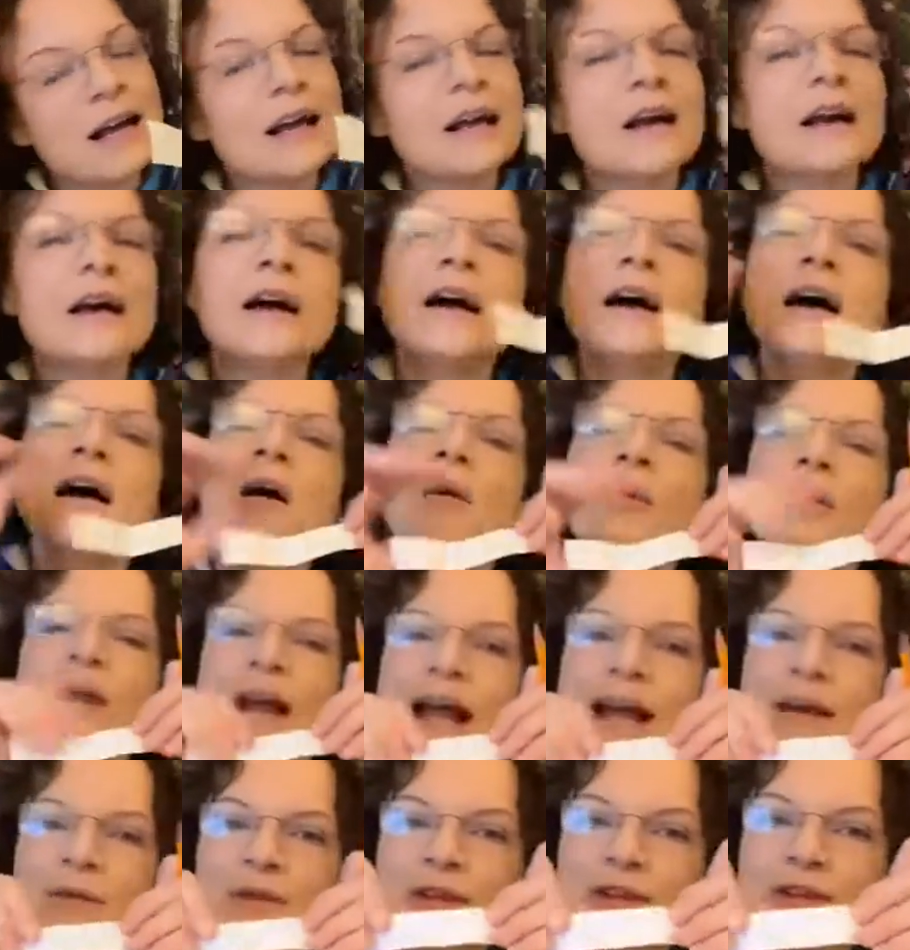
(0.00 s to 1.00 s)
when you
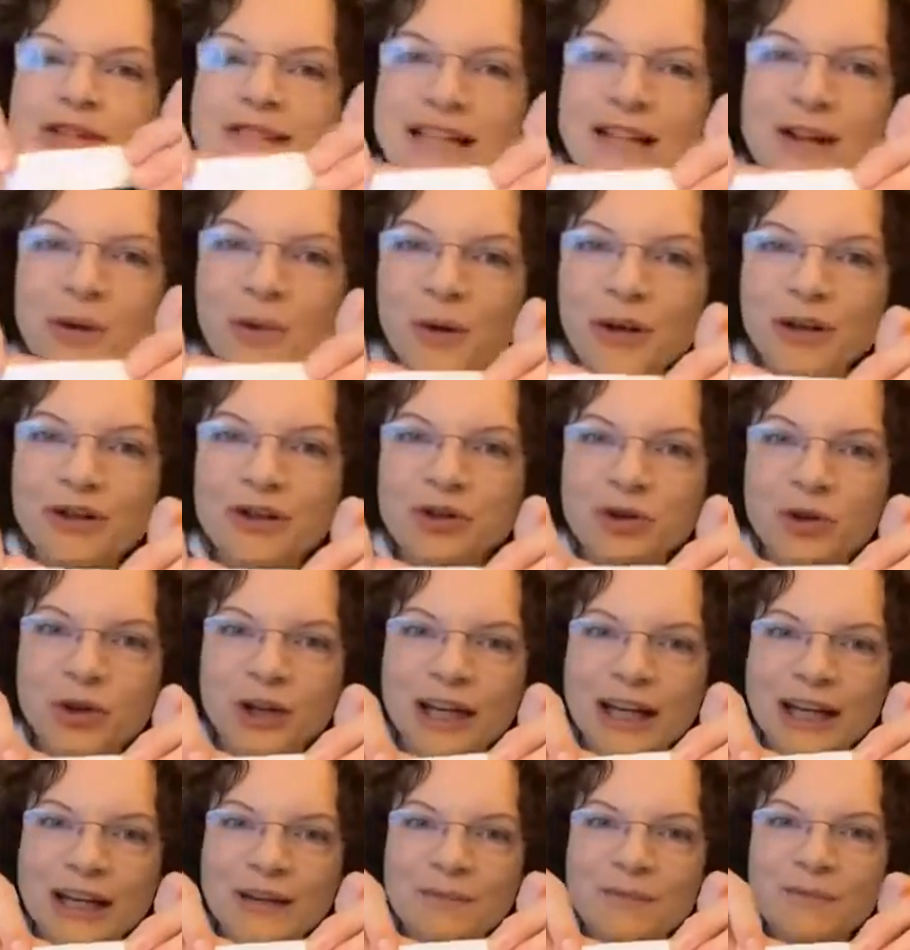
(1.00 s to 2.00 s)
see the word tree,
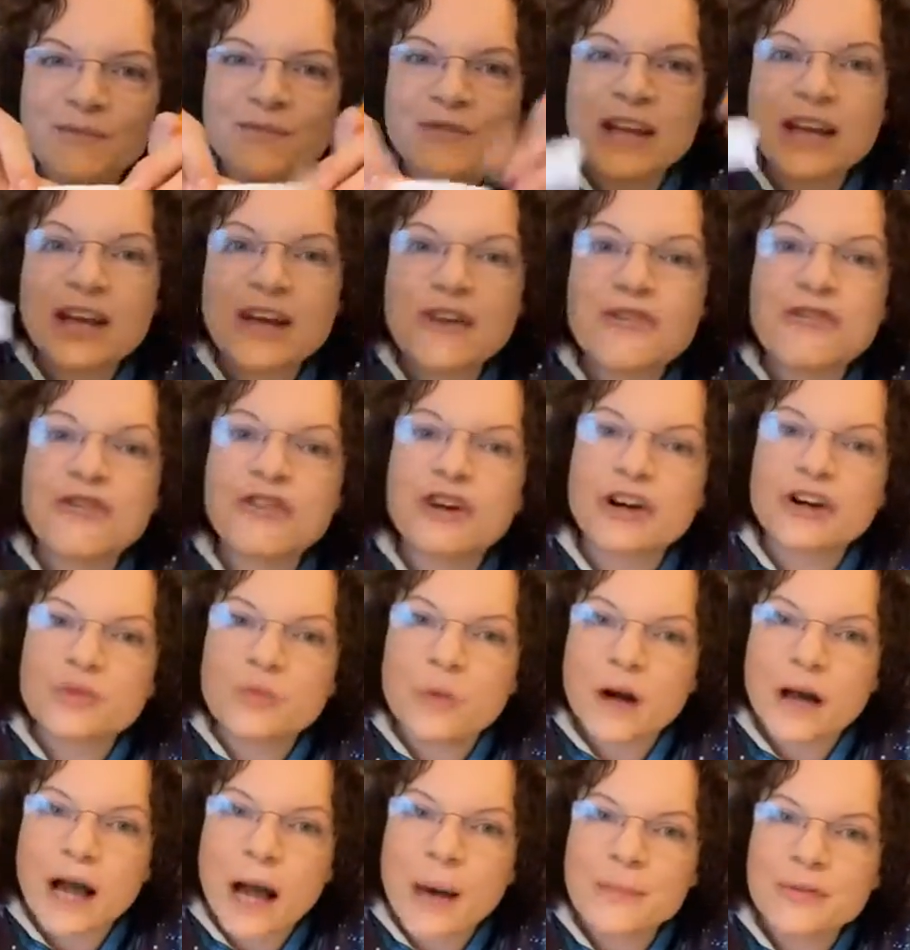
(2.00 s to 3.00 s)
think of first what
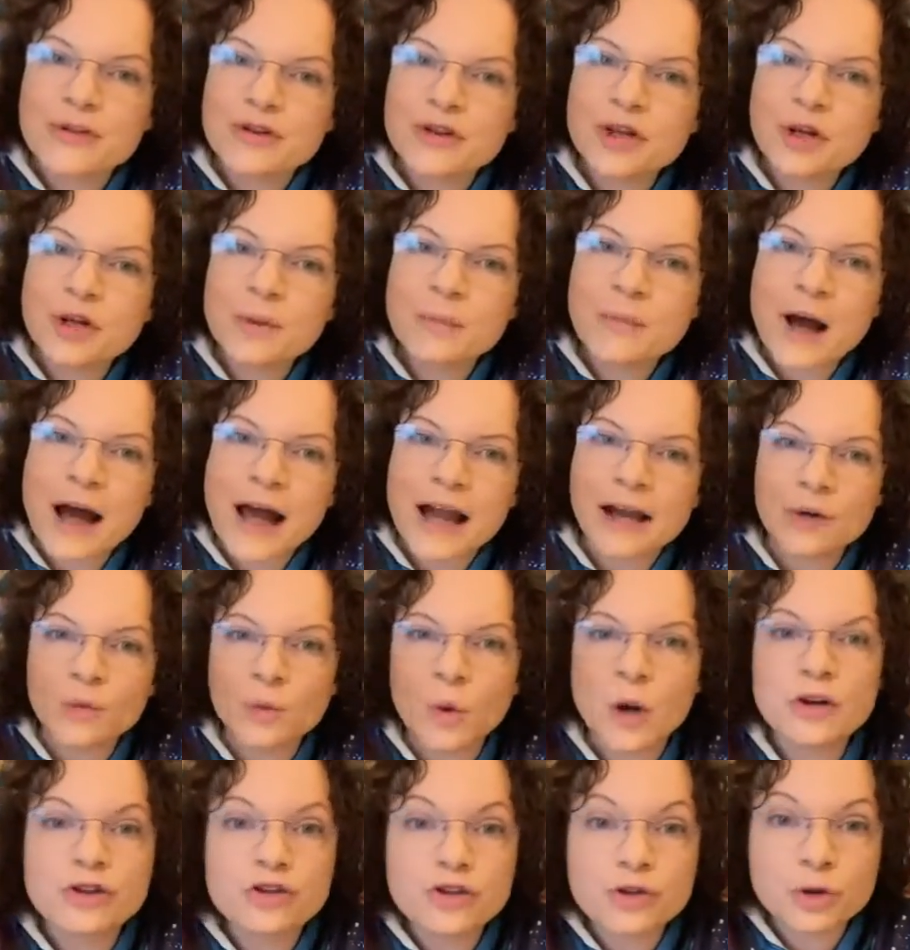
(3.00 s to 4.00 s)
comes to your mind. What
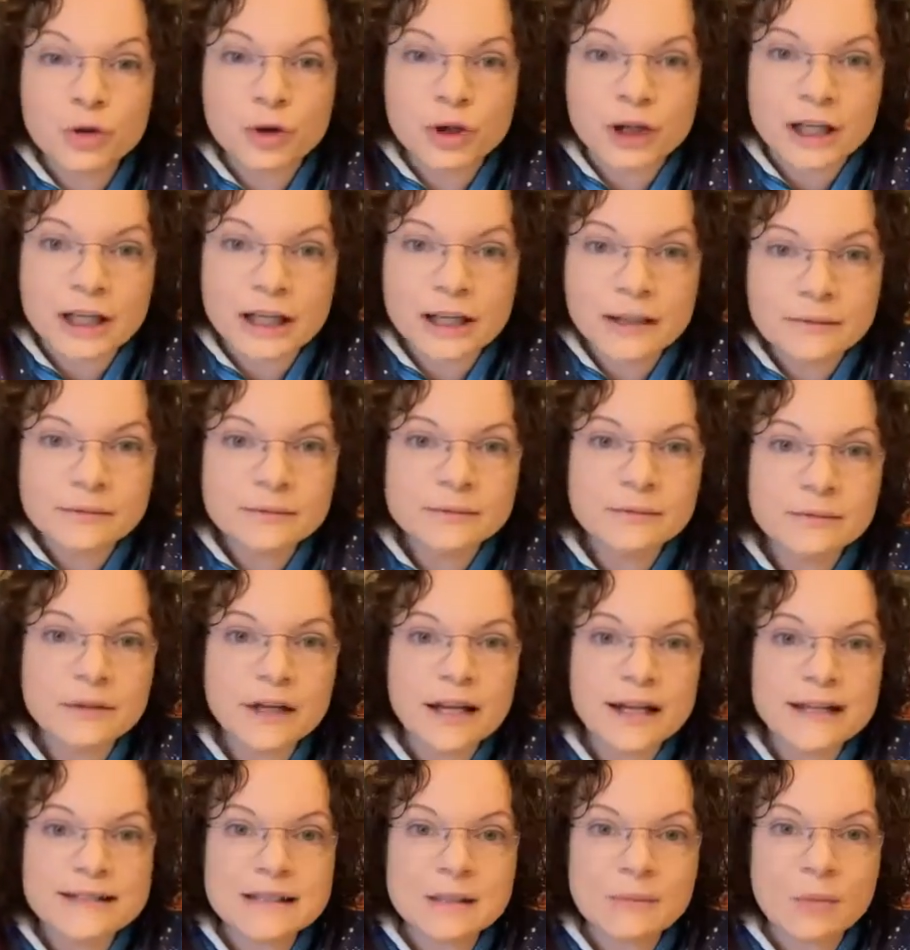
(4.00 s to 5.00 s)
tree is the
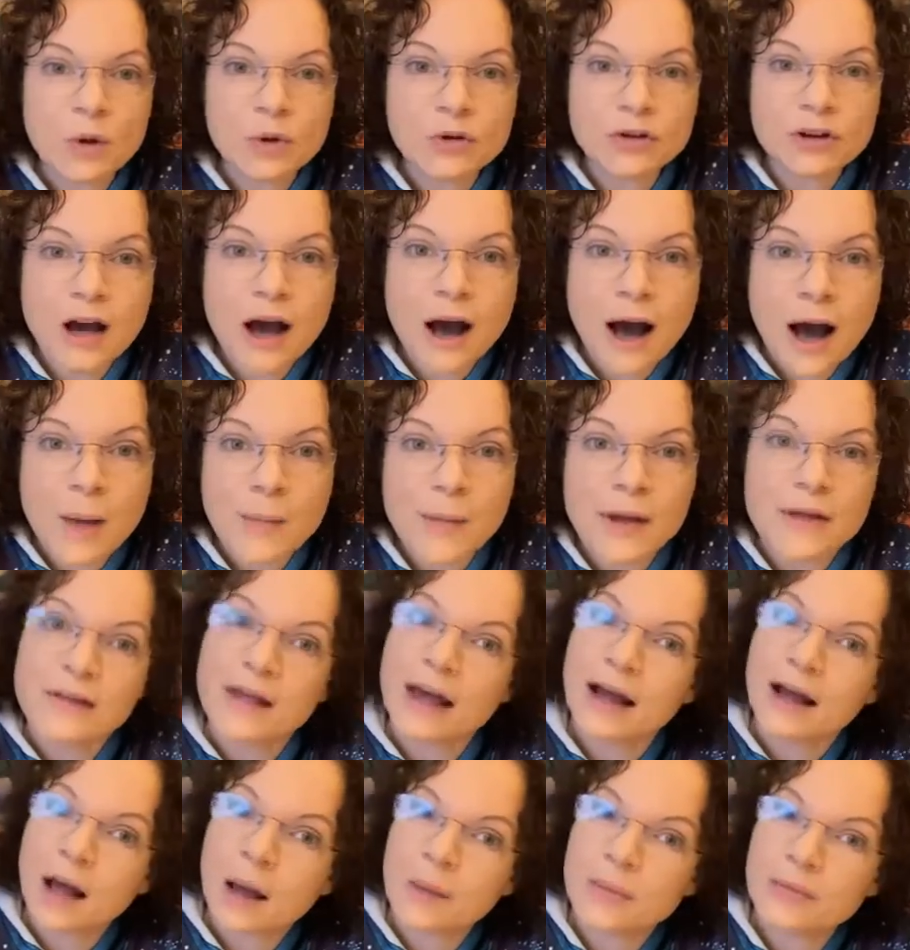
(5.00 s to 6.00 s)
most common that comes
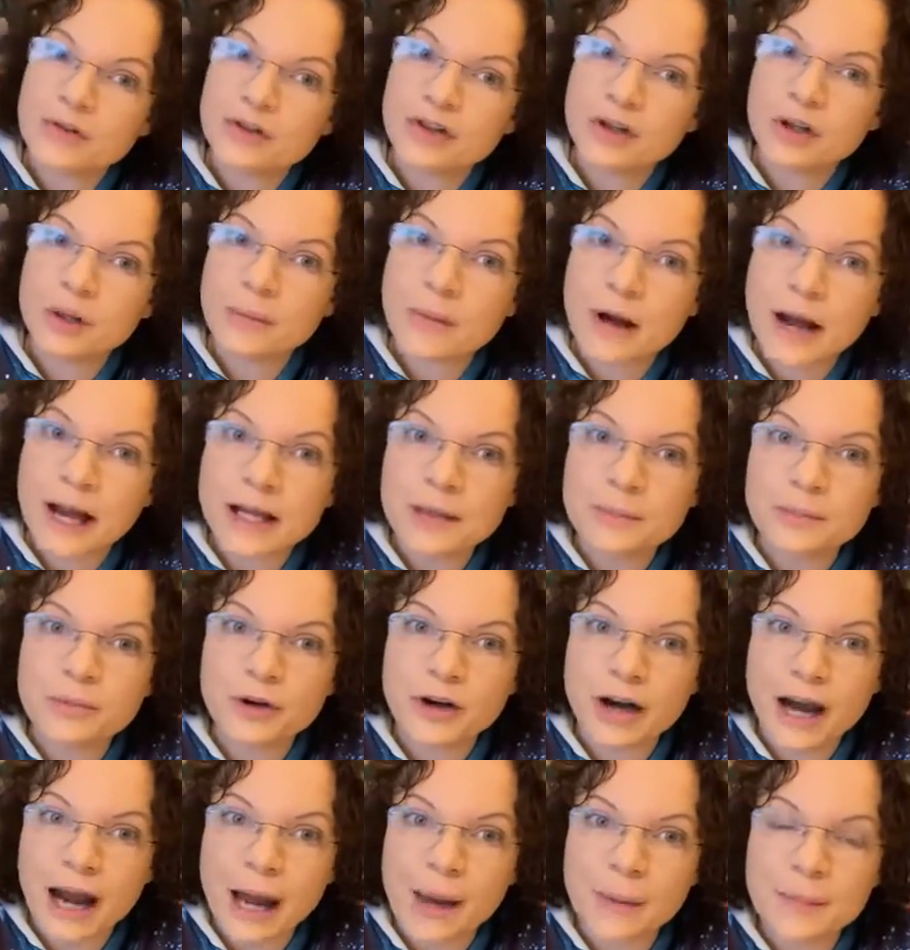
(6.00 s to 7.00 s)
to your mind,
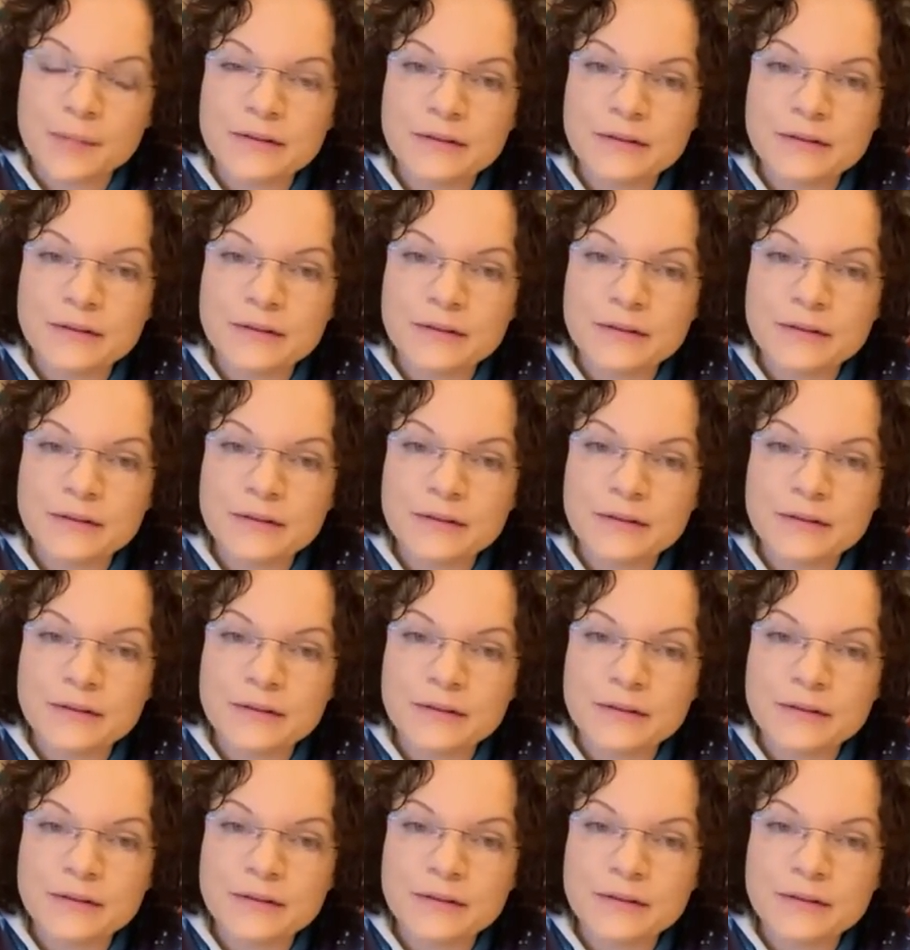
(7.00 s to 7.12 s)
perhaps?